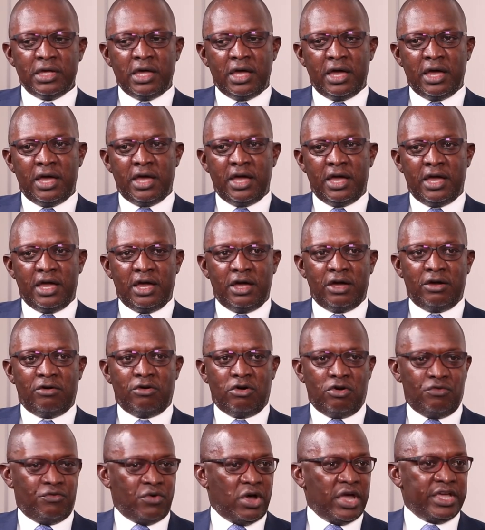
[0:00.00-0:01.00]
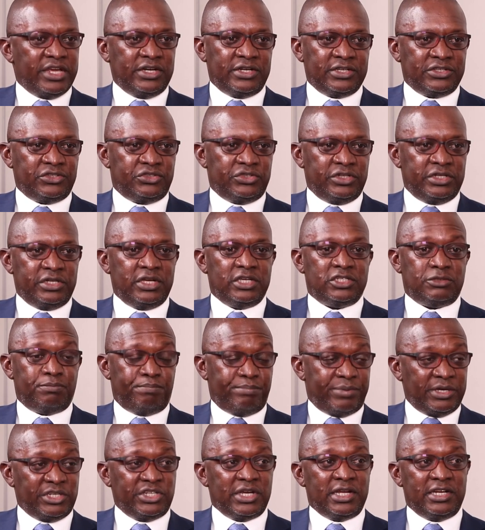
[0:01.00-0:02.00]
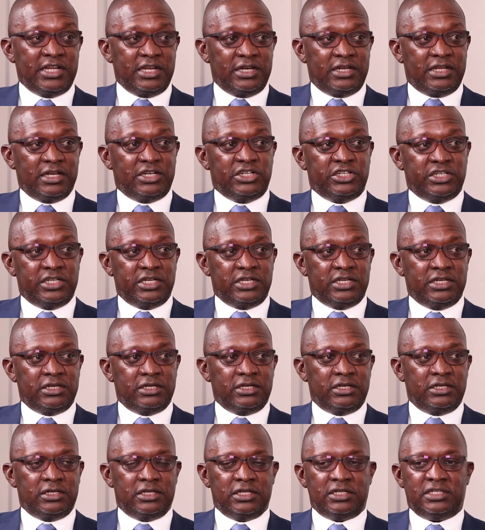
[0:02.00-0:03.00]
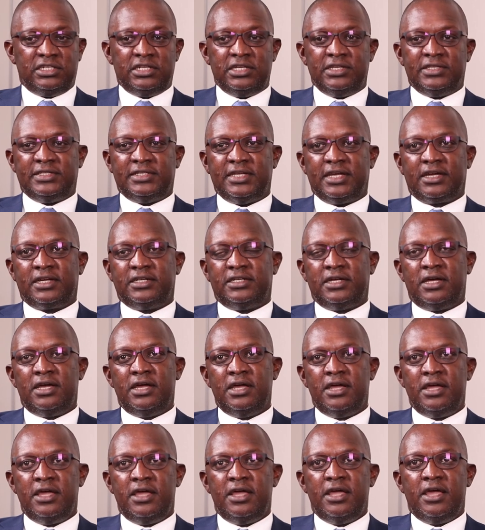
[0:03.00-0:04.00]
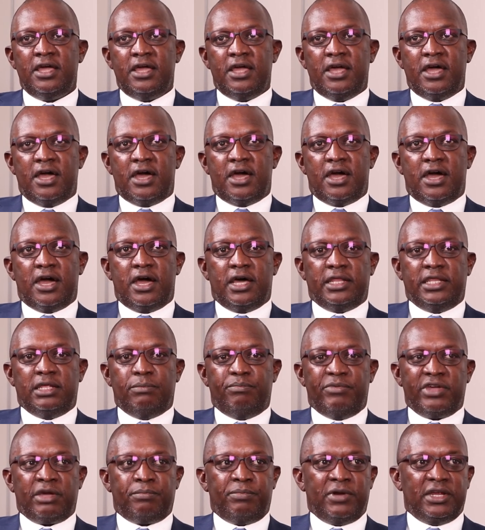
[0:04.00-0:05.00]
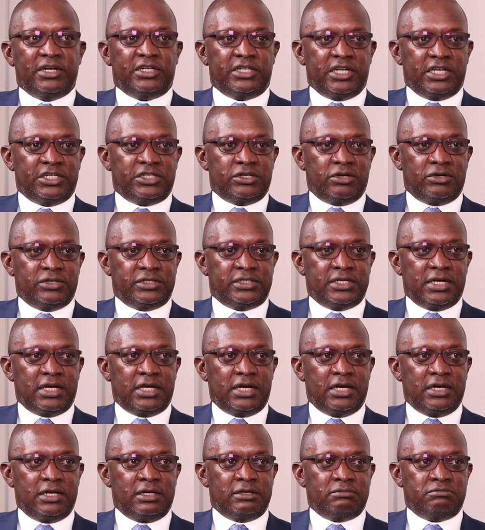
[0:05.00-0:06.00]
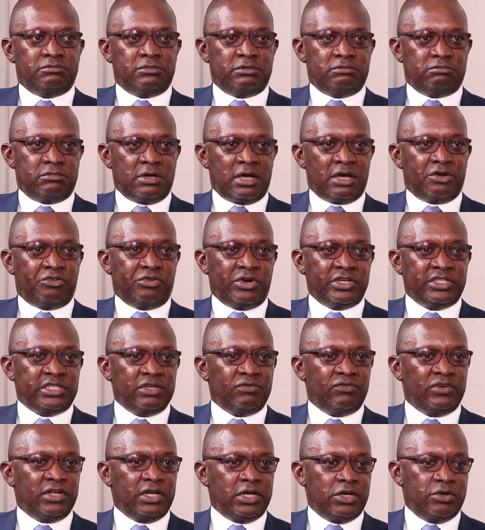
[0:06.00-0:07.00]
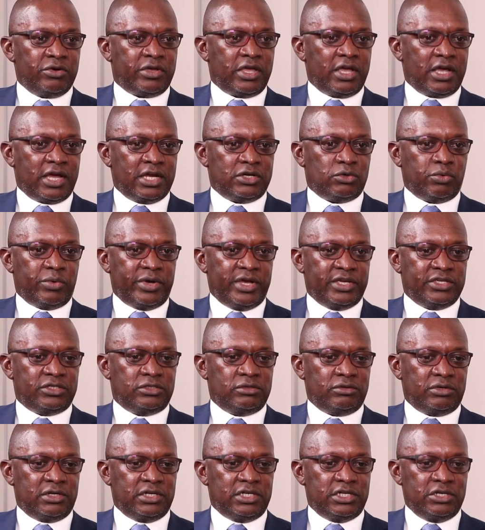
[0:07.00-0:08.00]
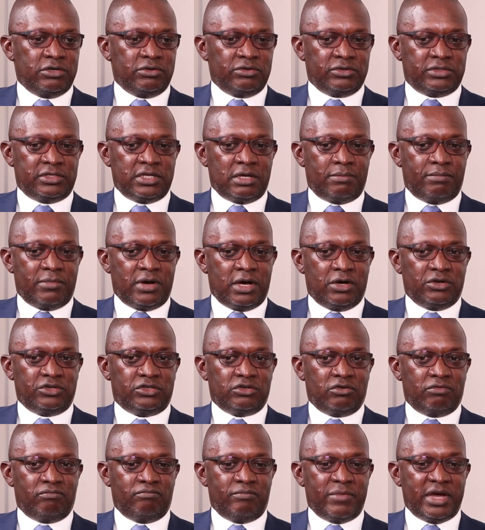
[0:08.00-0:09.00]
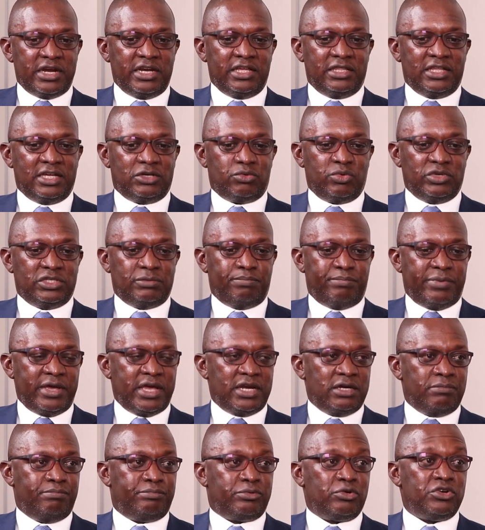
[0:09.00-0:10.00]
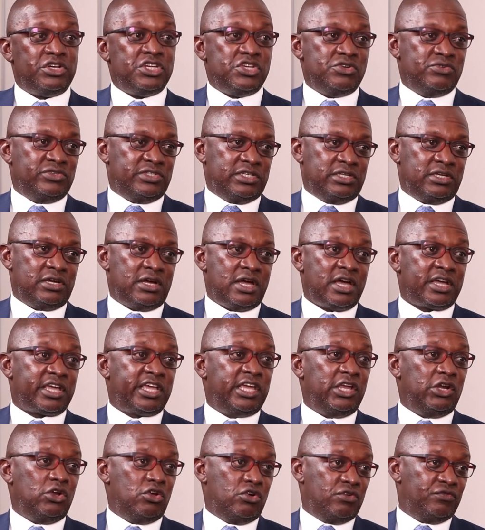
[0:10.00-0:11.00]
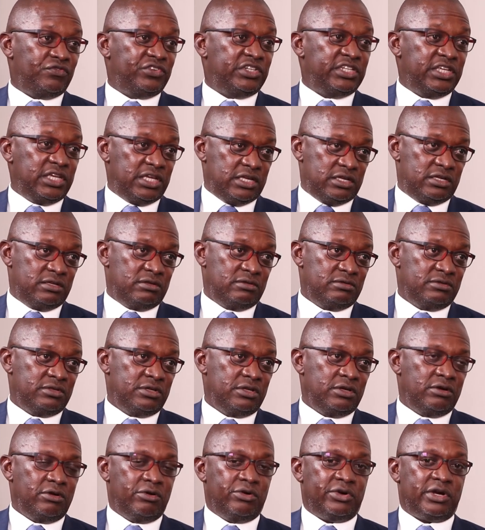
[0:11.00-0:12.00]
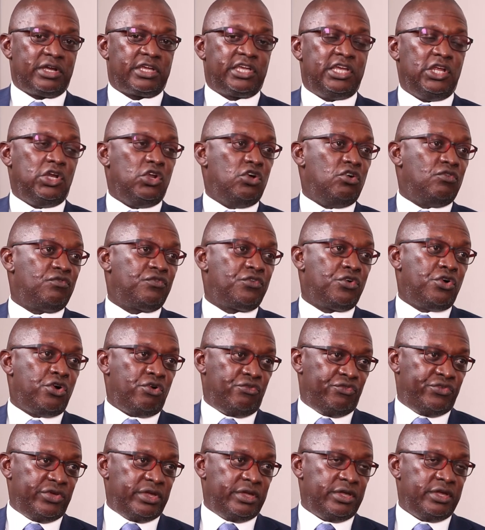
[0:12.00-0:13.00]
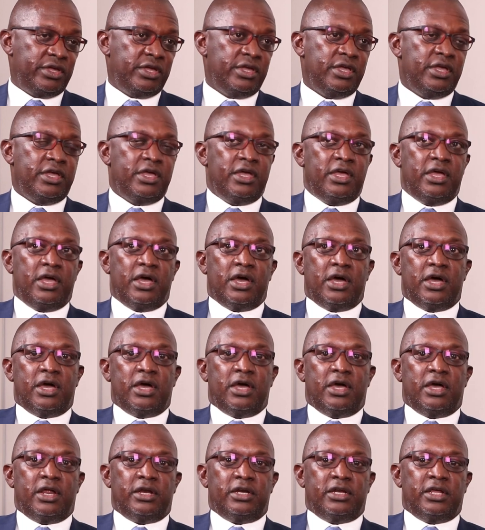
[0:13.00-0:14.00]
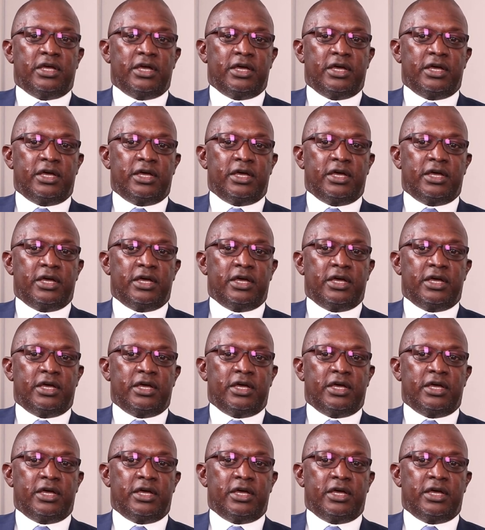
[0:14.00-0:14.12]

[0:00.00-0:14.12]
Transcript: uh, of our industry, especially in the tea in the tea sector uh, the big plantations are uh, aggressively looking at ways to reduce the amount of money that we spend producing a kilo of tea mm. or a kilo of coffee. And